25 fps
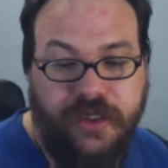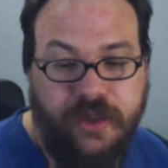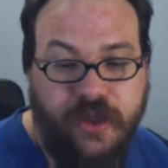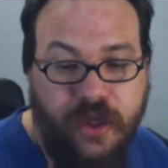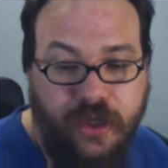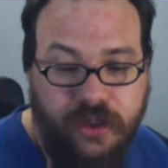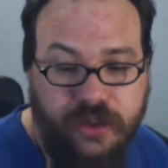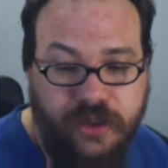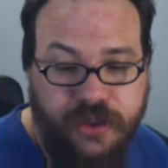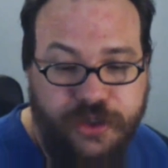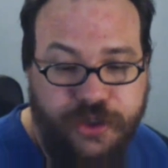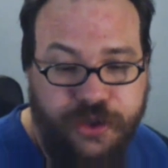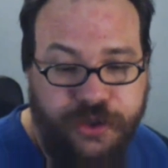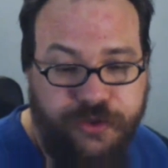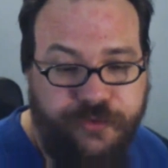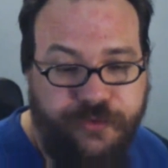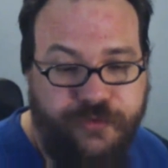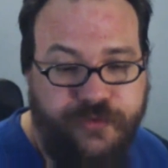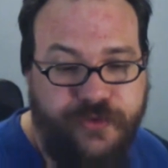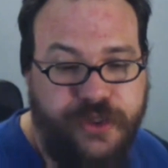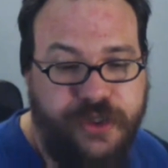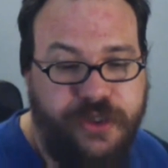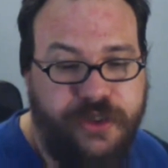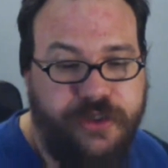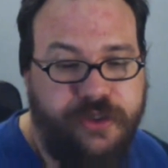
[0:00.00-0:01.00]
Acknowledge
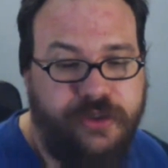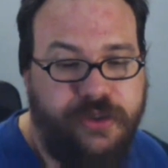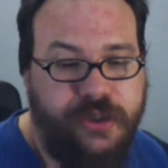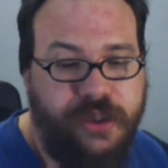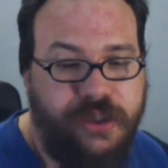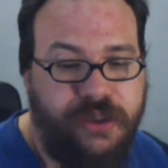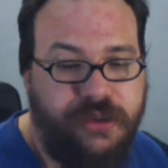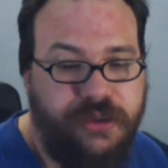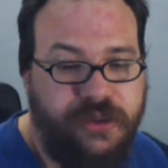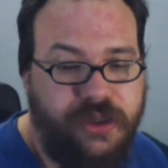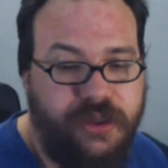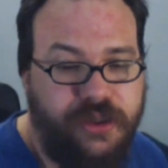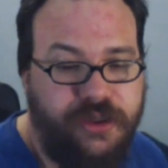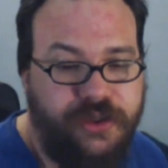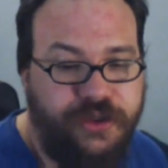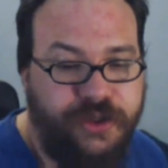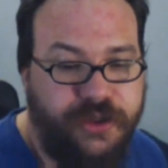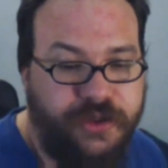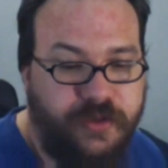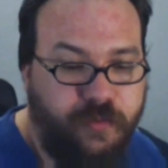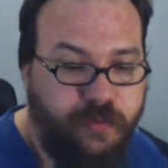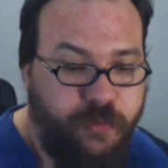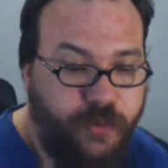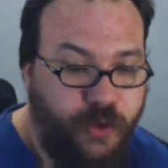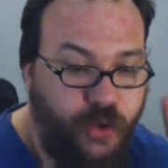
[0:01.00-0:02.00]
your fear and then
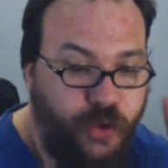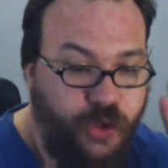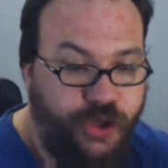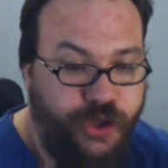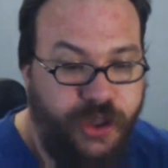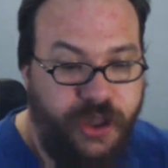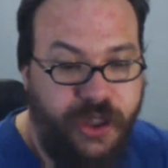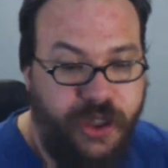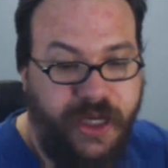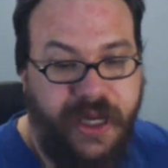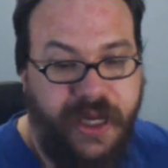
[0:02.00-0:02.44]
just push